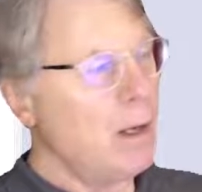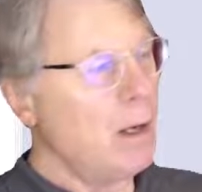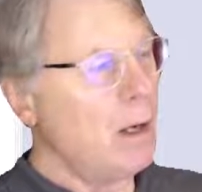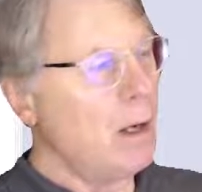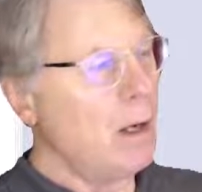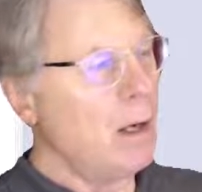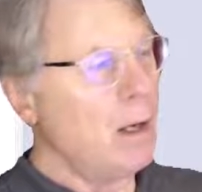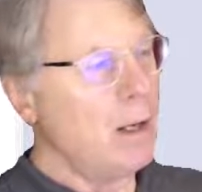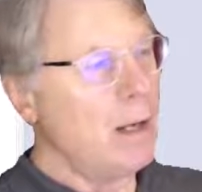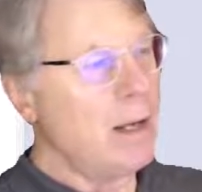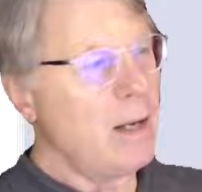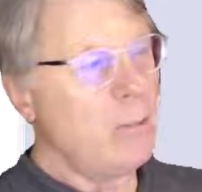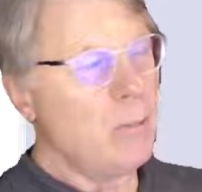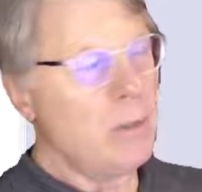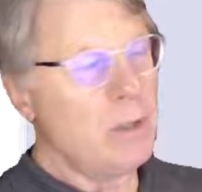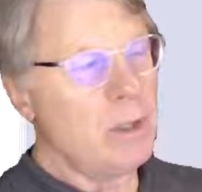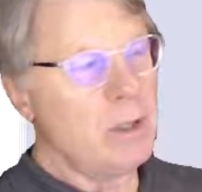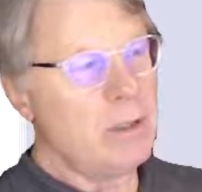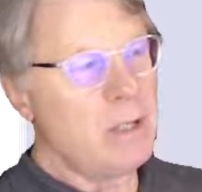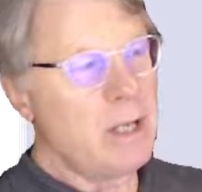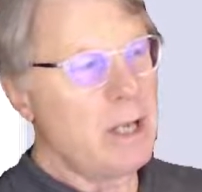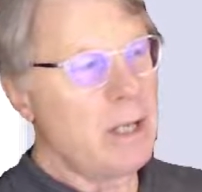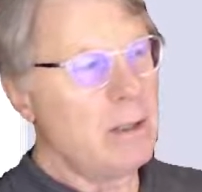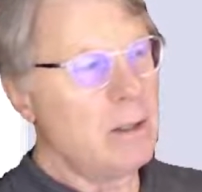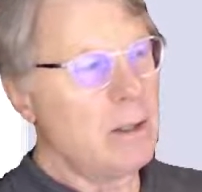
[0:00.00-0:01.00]
And when the
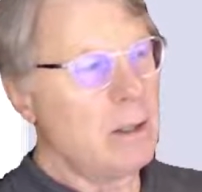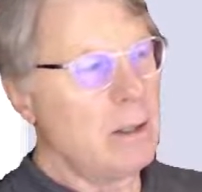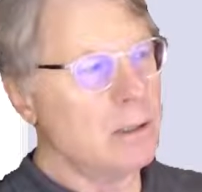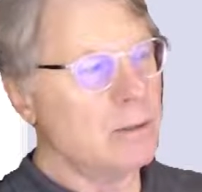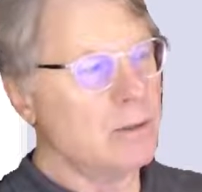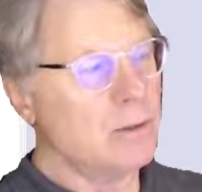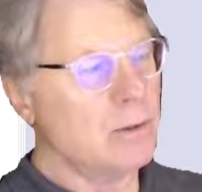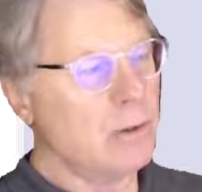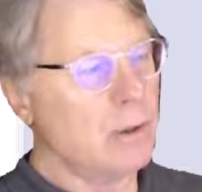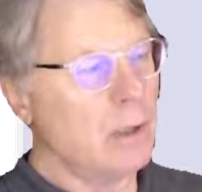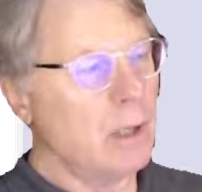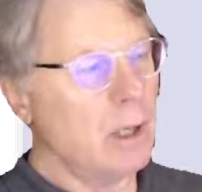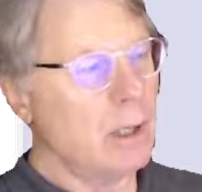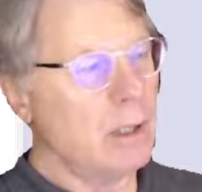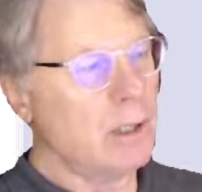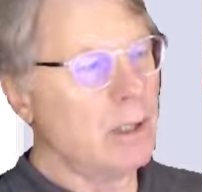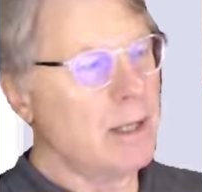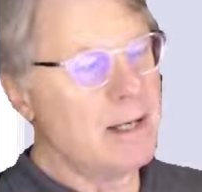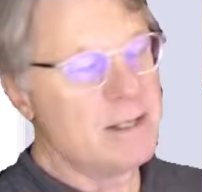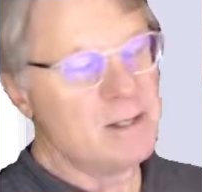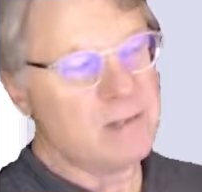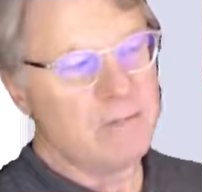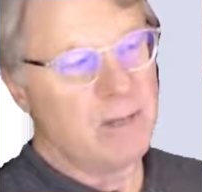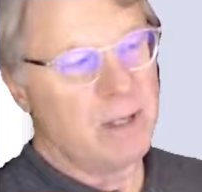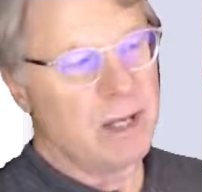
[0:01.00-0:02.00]
data are a
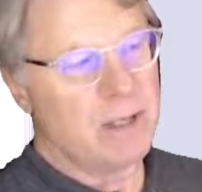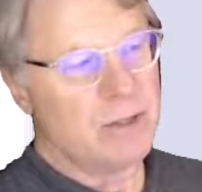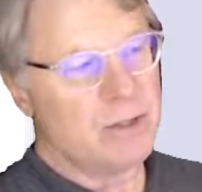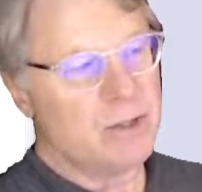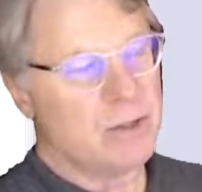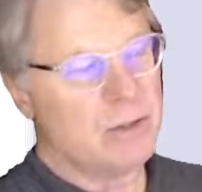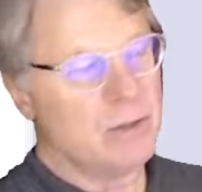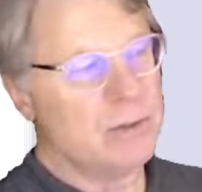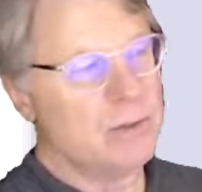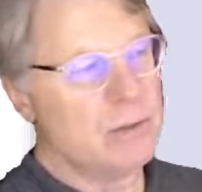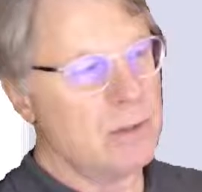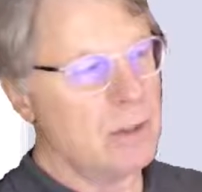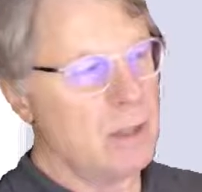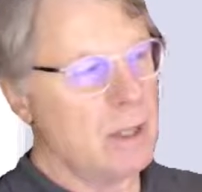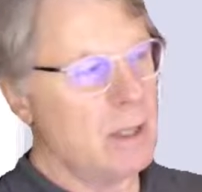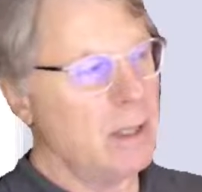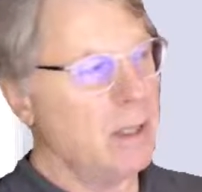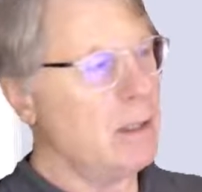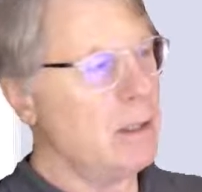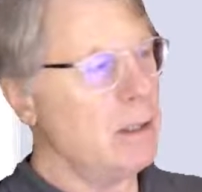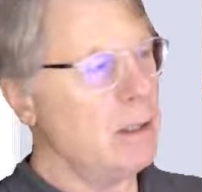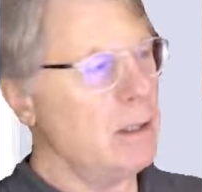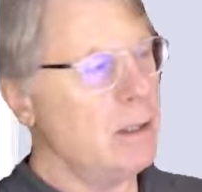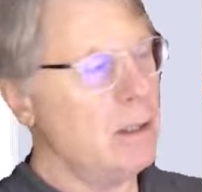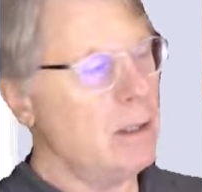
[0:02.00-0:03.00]
classification
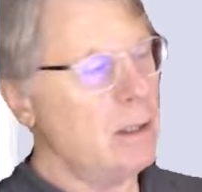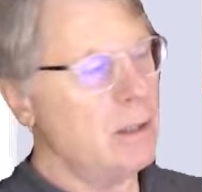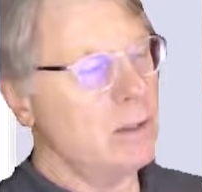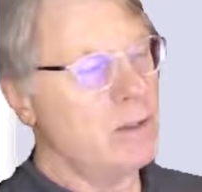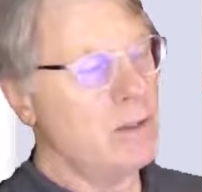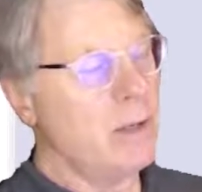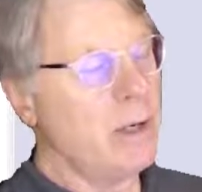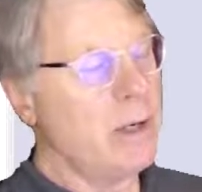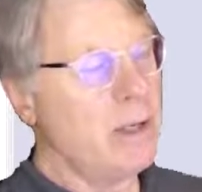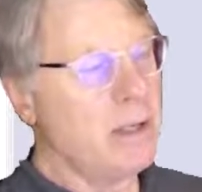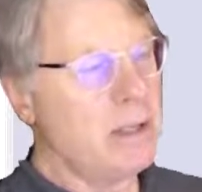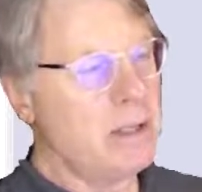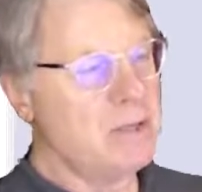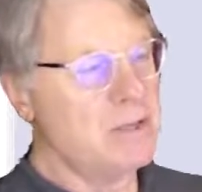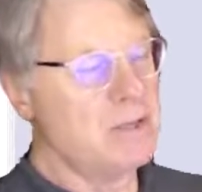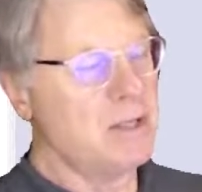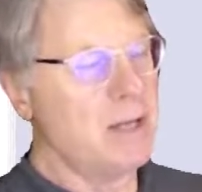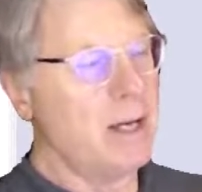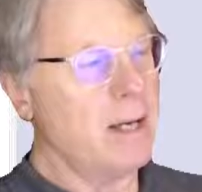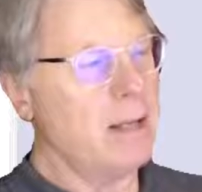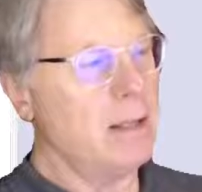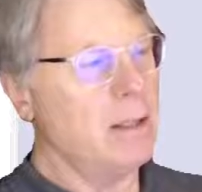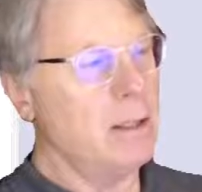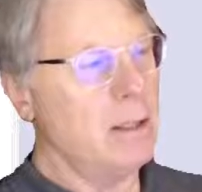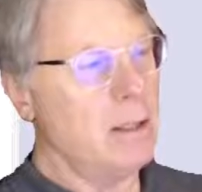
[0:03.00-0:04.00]
training
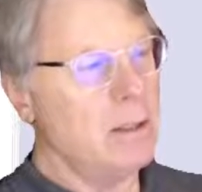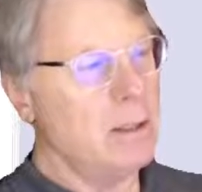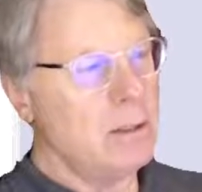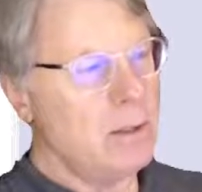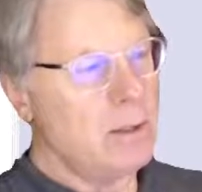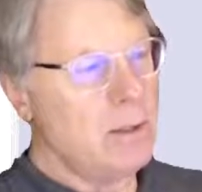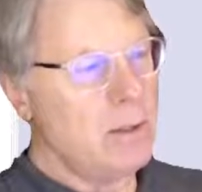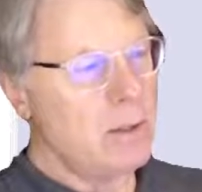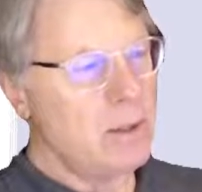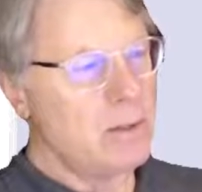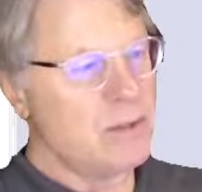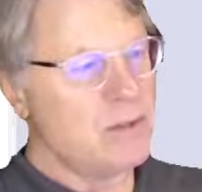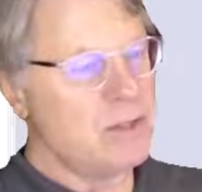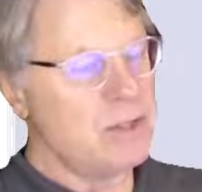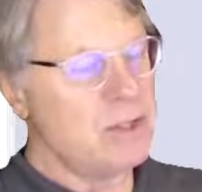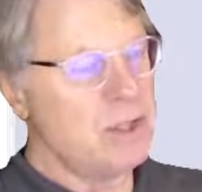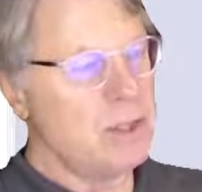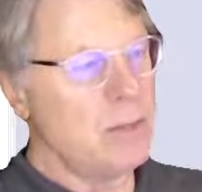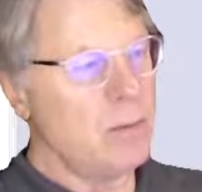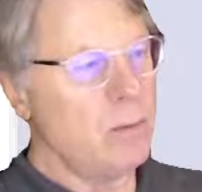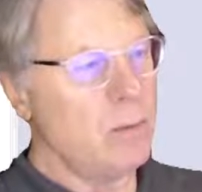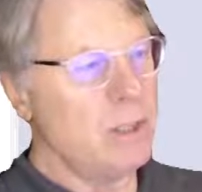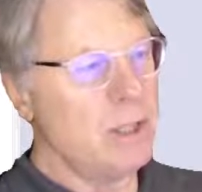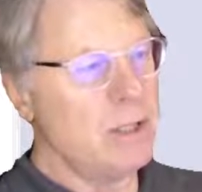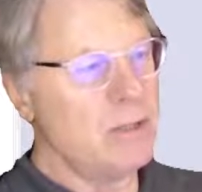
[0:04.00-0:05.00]
set, you can see
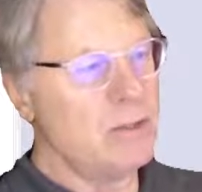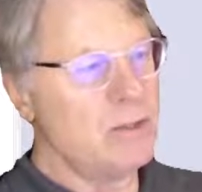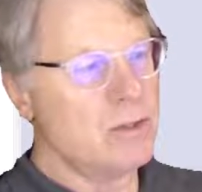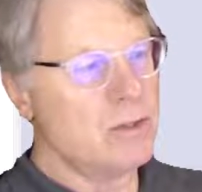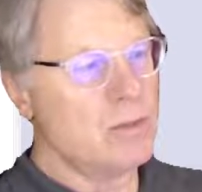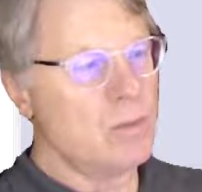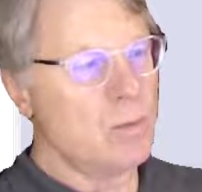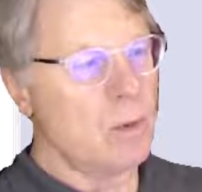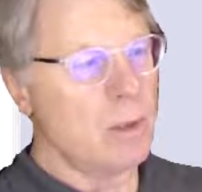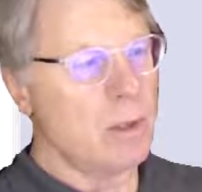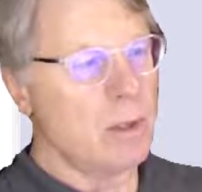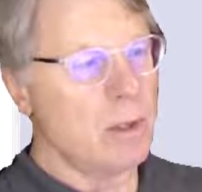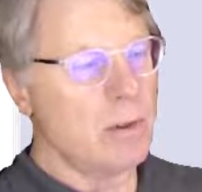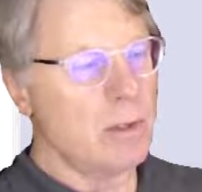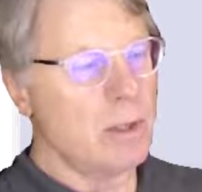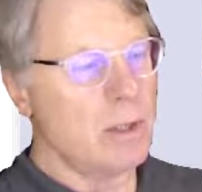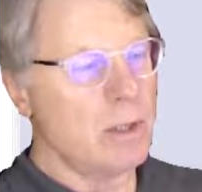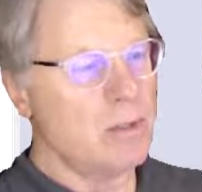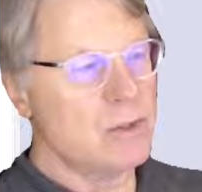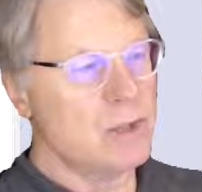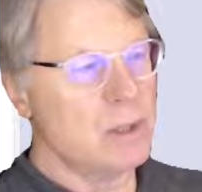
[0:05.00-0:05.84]
regions where there is